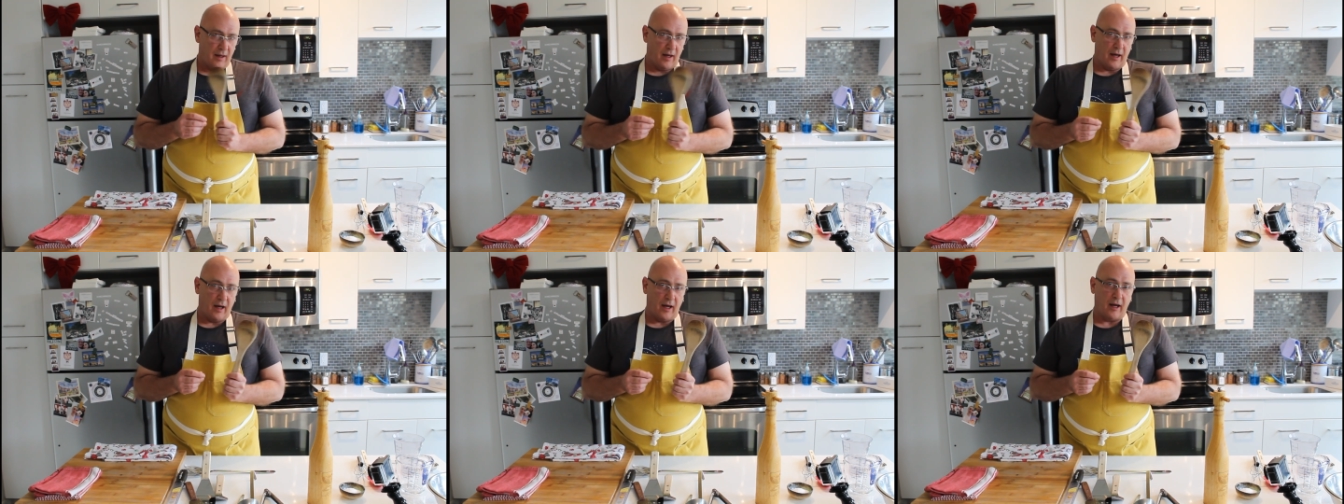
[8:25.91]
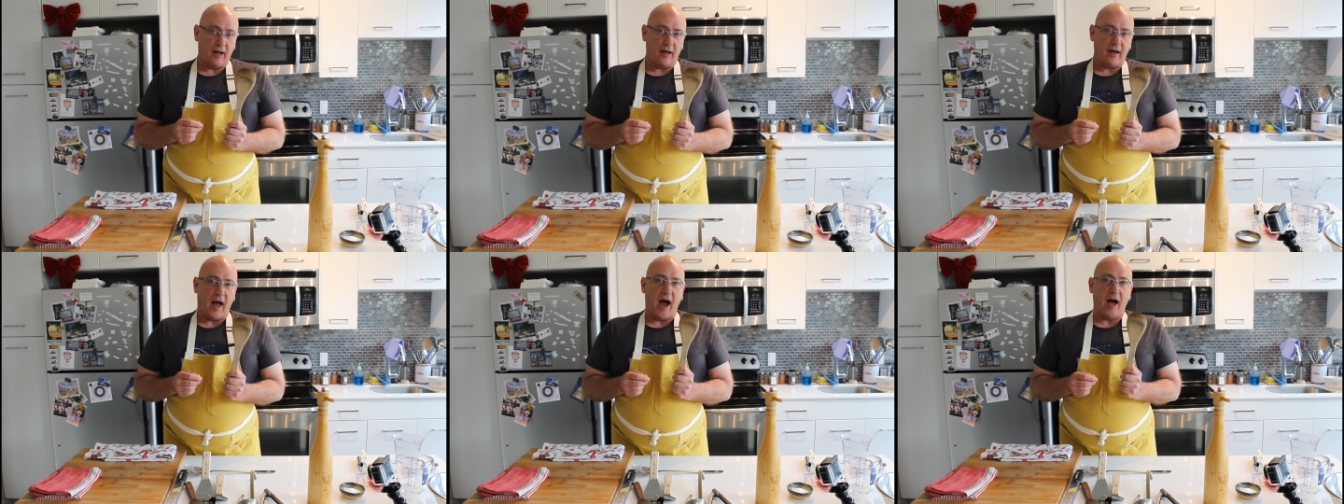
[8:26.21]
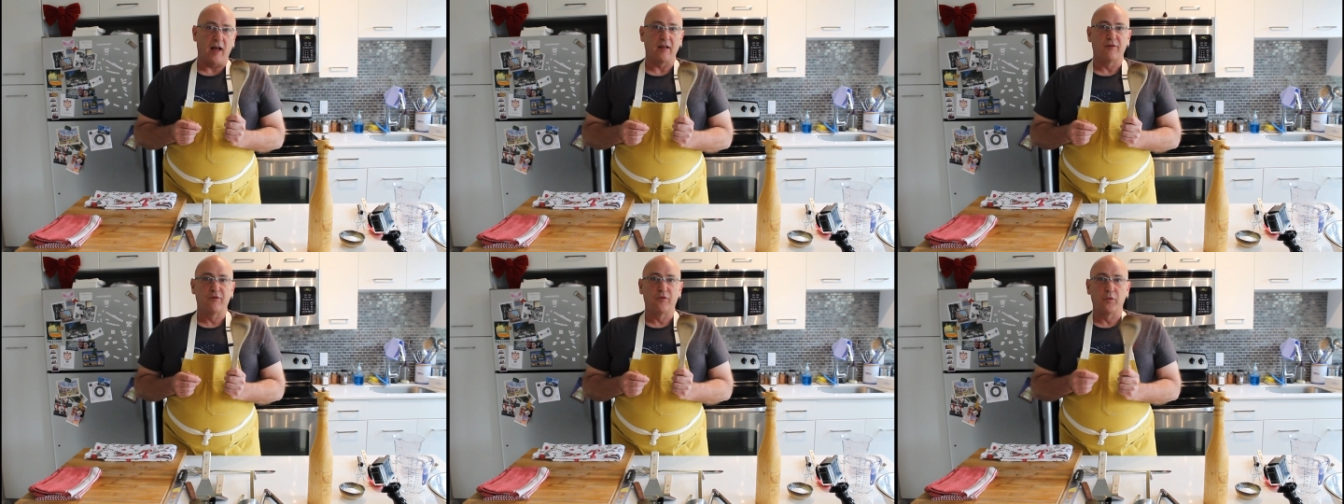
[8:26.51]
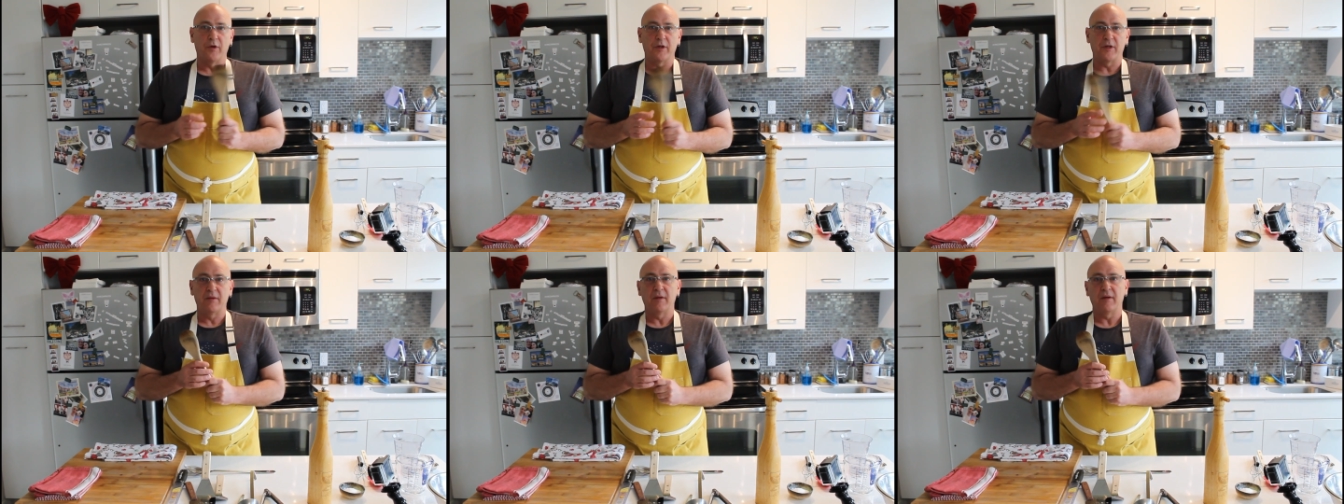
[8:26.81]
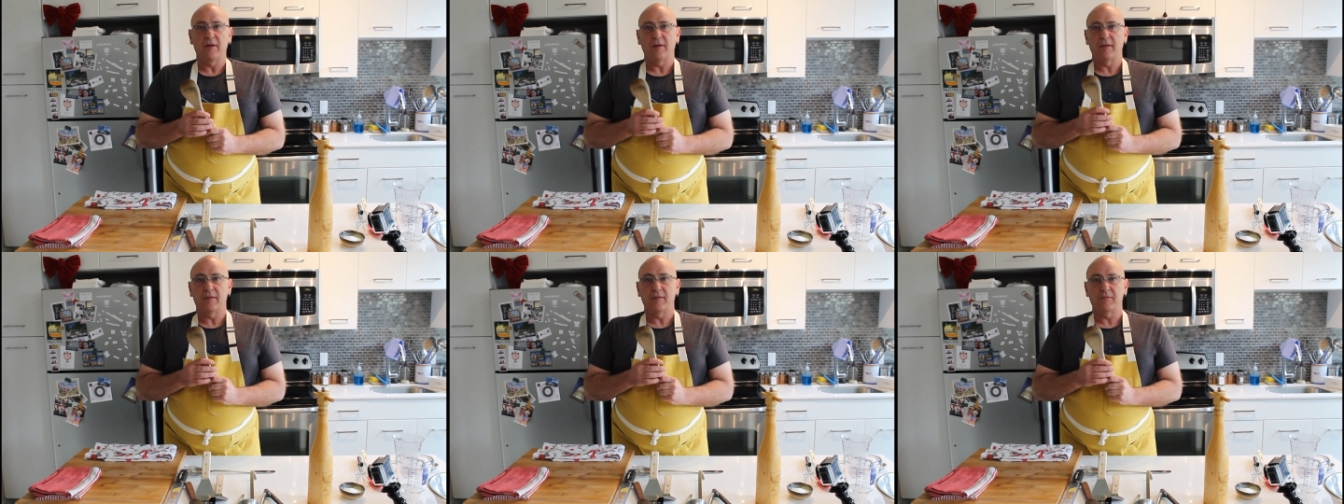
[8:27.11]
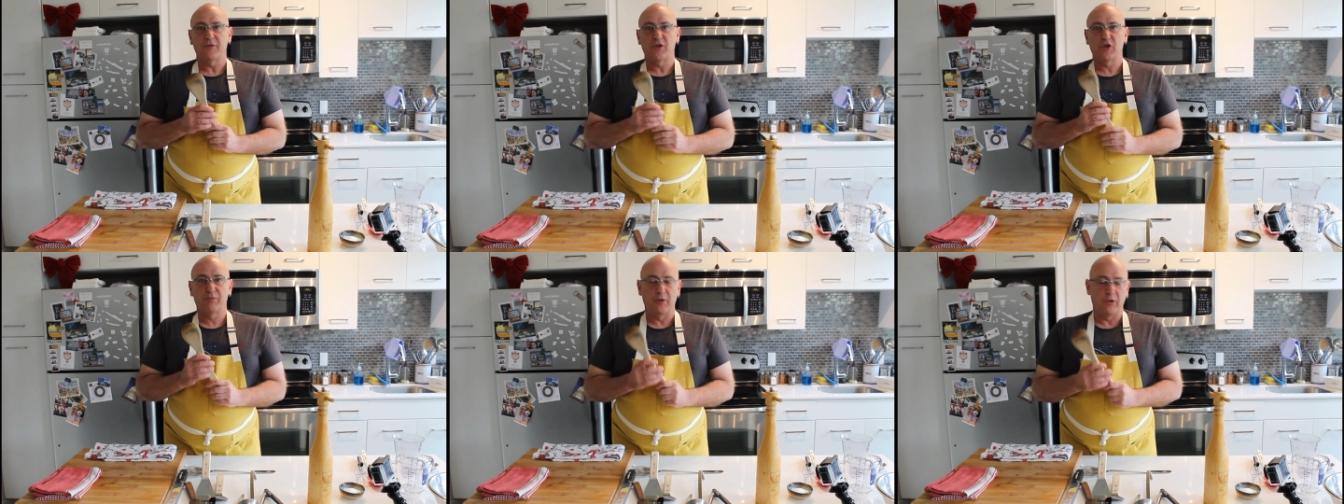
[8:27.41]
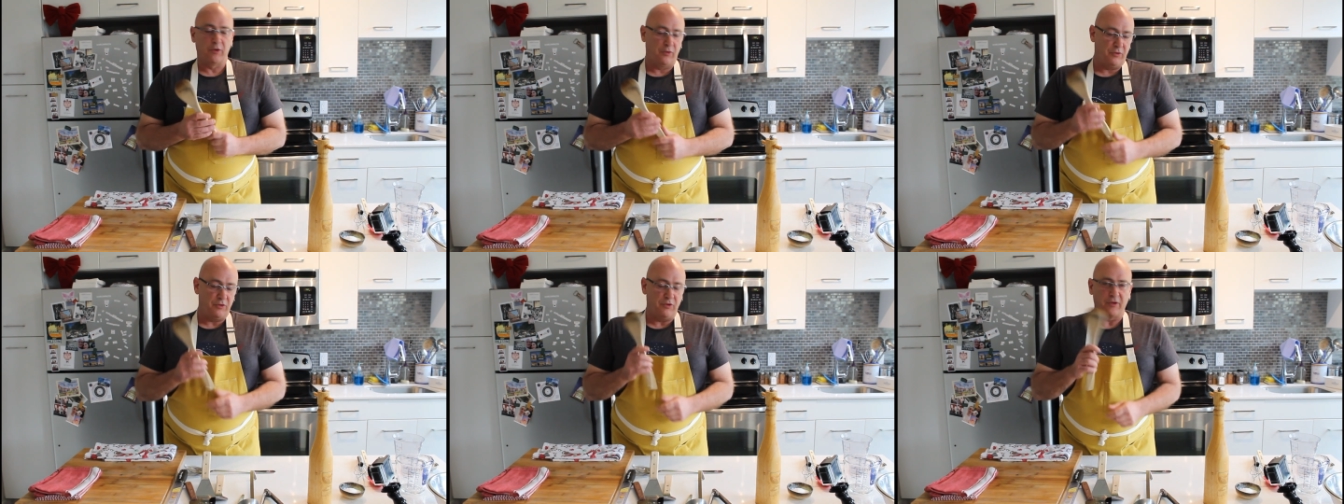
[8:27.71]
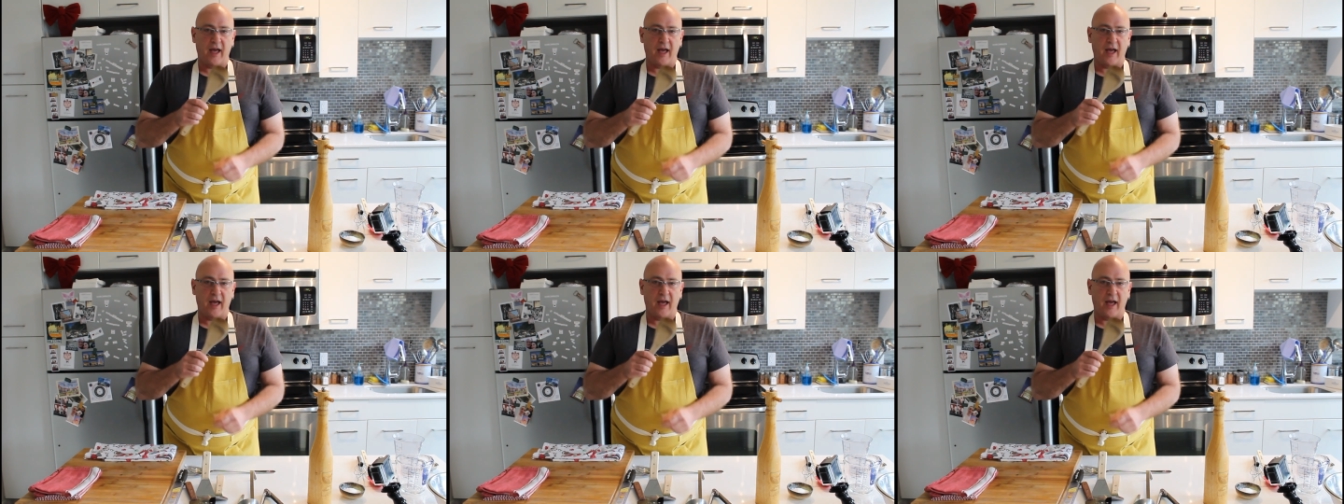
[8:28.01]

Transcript: uh, olive wood spoon.